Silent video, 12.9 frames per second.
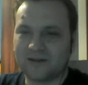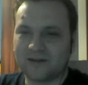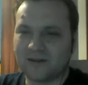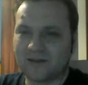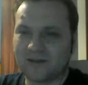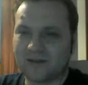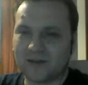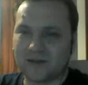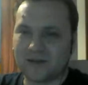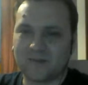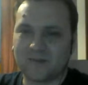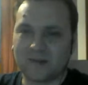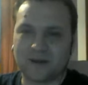Let me ask
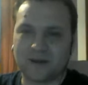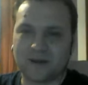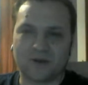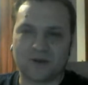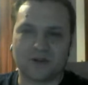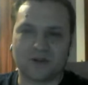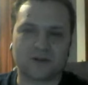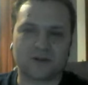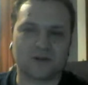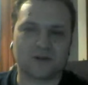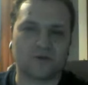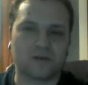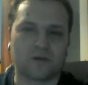my next question.
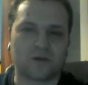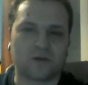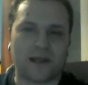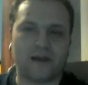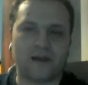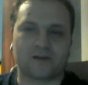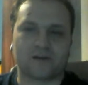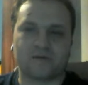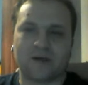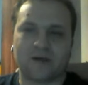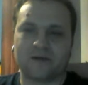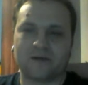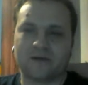So it's on the layers
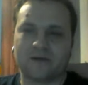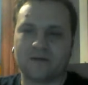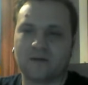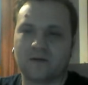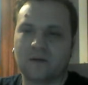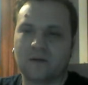pattern.